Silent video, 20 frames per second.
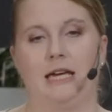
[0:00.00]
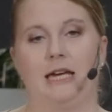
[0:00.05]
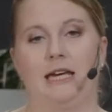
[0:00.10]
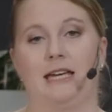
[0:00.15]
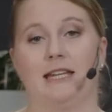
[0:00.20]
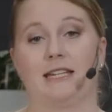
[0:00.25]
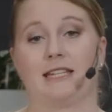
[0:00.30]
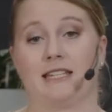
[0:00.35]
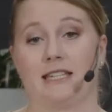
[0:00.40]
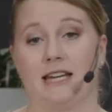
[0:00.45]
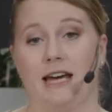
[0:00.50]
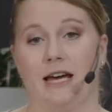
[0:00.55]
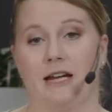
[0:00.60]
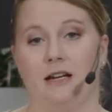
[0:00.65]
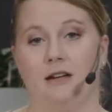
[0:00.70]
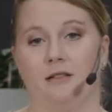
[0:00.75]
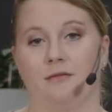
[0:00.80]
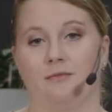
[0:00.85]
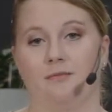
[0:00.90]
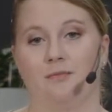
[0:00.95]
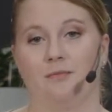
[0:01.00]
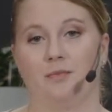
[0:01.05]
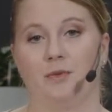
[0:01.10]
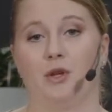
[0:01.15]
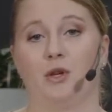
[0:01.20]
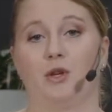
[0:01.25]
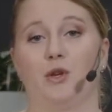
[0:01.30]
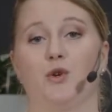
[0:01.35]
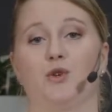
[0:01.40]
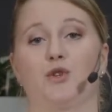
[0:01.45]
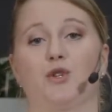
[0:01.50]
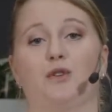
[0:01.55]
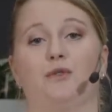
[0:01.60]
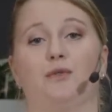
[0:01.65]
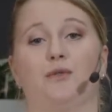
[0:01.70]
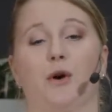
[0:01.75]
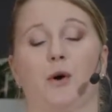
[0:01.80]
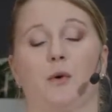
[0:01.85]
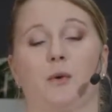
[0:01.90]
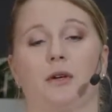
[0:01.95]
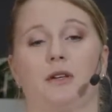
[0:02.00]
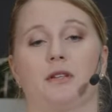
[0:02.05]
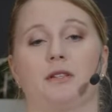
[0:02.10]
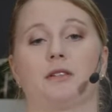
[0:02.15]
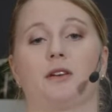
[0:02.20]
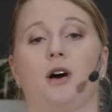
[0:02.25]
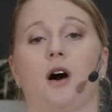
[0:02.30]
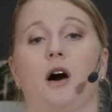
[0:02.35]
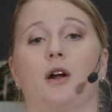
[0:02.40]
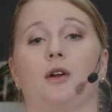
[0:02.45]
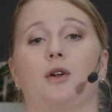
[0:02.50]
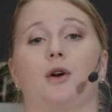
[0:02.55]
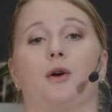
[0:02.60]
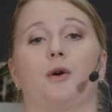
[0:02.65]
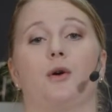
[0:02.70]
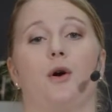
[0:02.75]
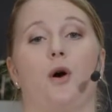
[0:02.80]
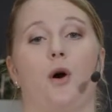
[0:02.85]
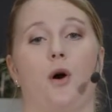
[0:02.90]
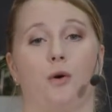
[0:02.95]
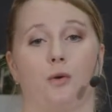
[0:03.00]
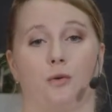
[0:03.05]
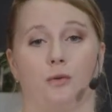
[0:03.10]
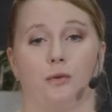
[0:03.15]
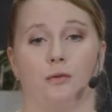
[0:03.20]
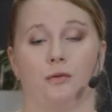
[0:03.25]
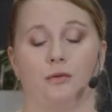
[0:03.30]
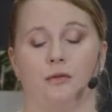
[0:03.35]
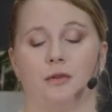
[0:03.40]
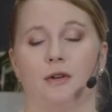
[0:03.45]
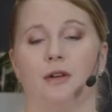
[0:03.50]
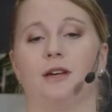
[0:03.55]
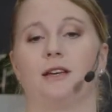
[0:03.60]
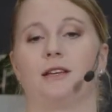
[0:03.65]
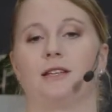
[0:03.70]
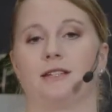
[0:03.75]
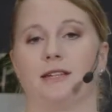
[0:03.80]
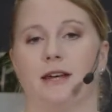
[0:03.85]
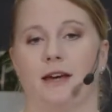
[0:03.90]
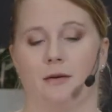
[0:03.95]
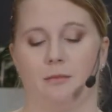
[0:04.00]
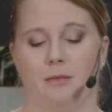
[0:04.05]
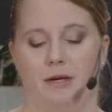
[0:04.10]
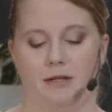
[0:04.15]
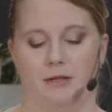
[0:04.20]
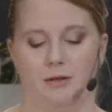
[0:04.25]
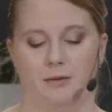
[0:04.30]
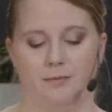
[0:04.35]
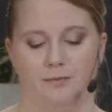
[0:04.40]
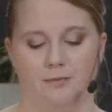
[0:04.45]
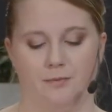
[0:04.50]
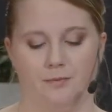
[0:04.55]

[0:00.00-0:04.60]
Instead, you should focus on your own segment.